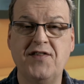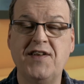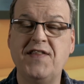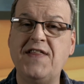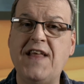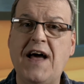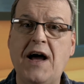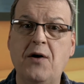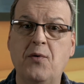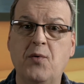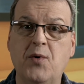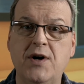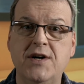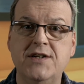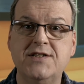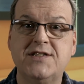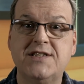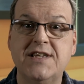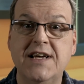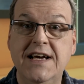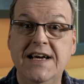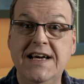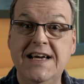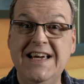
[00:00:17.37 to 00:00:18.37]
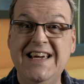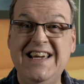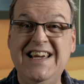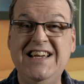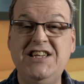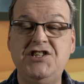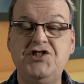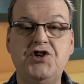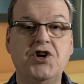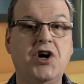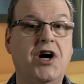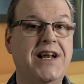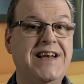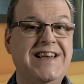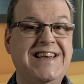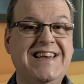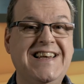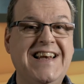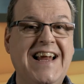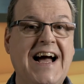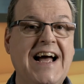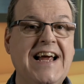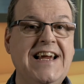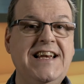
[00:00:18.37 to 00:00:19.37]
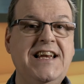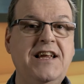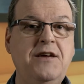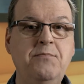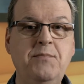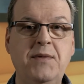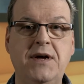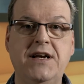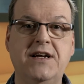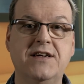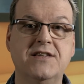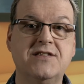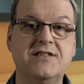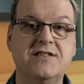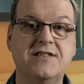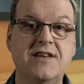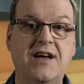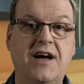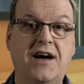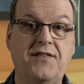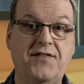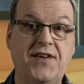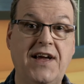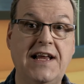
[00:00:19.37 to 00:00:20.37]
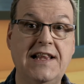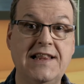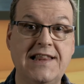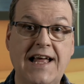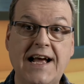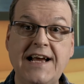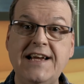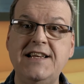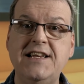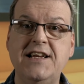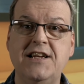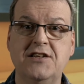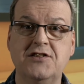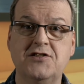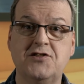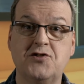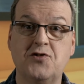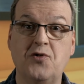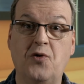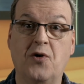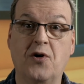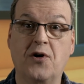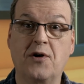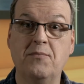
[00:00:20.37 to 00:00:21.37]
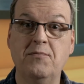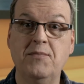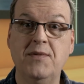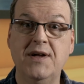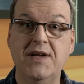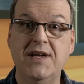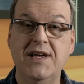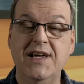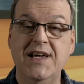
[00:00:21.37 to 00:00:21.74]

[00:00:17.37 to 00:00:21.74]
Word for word: And that was, he shot 90 minutes of a lightning storm